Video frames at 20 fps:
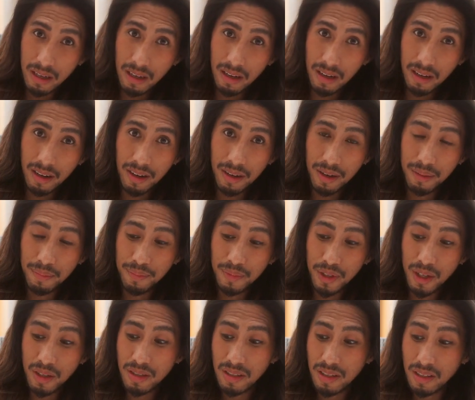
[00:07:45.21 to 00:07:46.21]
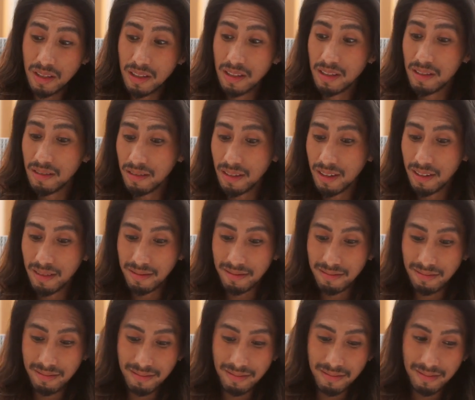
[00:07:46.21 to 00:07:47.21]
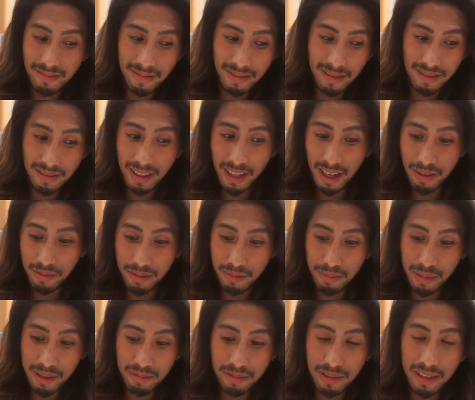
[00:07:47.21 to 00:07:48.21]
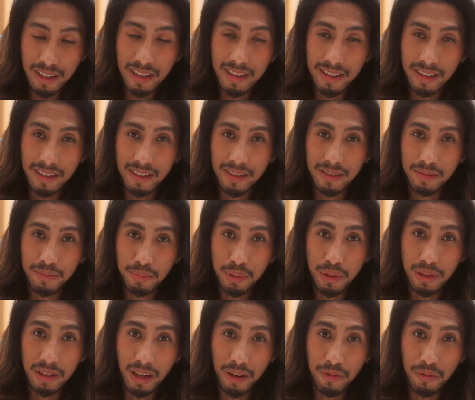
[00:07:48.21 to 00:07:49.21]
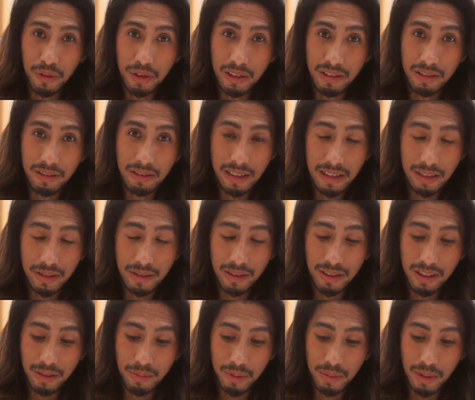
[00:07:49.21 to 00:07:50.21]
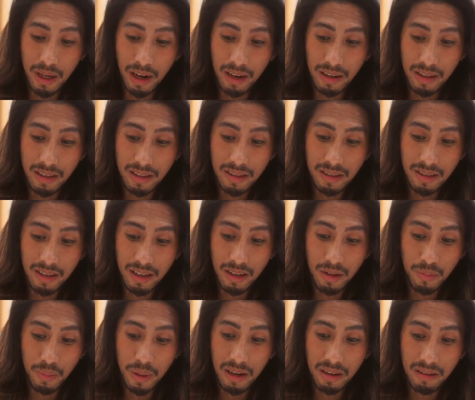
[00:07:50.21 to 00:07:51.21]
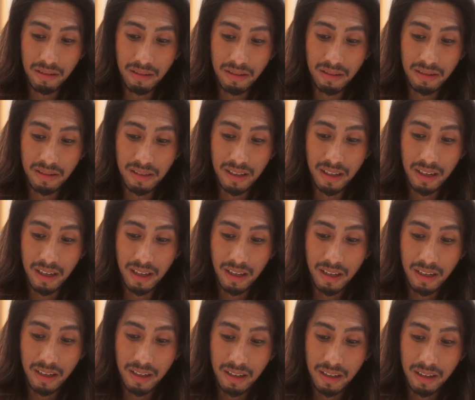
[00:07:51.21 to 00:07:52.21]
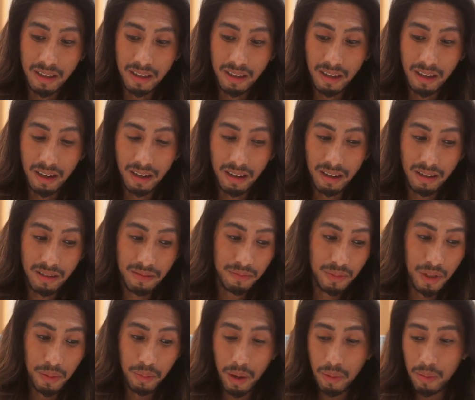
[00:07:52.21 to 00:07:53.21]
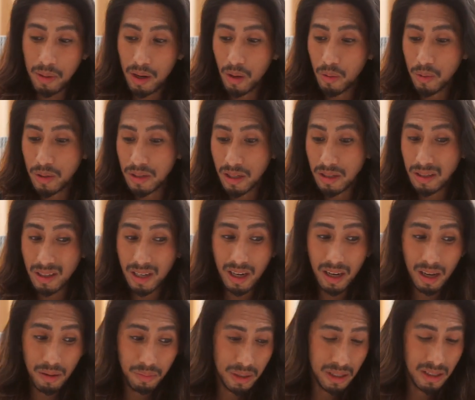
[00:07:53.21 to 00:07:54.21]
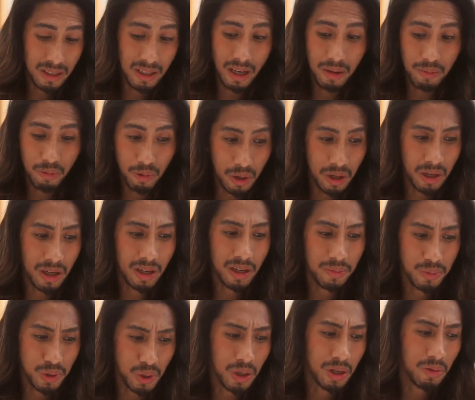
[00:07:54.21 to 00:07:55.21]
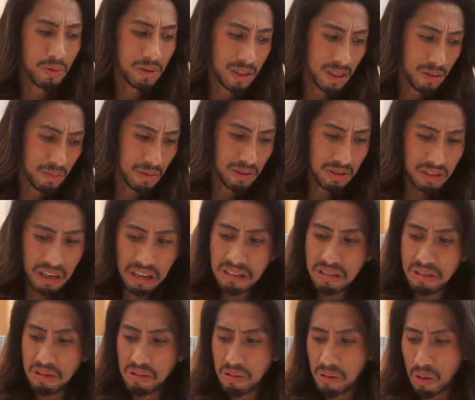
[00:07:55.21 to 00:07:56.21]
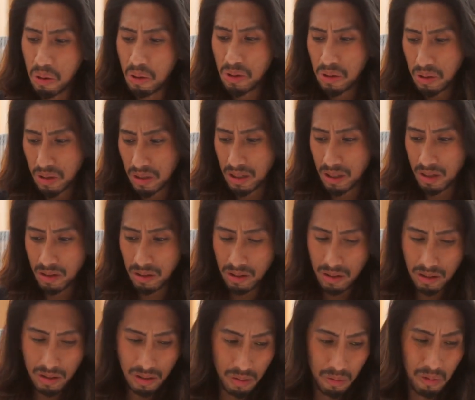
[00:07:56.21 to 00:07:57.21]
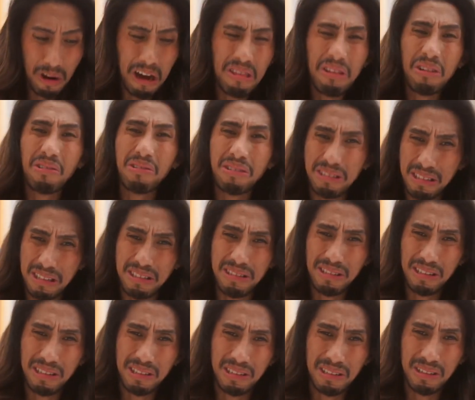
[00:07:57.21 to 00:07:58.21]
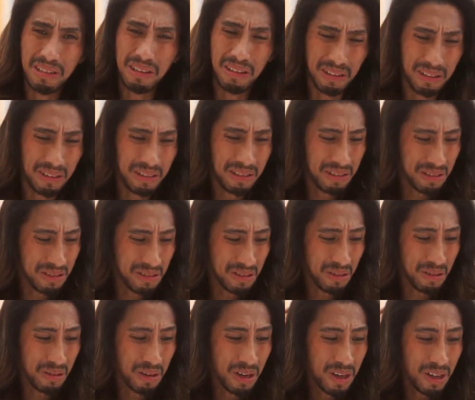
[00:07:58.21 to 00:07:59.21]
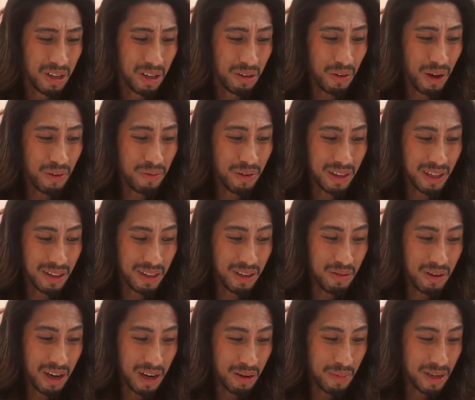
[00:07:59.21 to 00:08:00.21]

because, um, you know, they haven't been really putting effort in the relationship, to be honest. The Eight of Pentacles uh, they probably always sense like I got busy, I'm work, I'm sorry I wasn't able to text you, call you, because they're, you know, one, they're resisting, okay? So if ever that you get a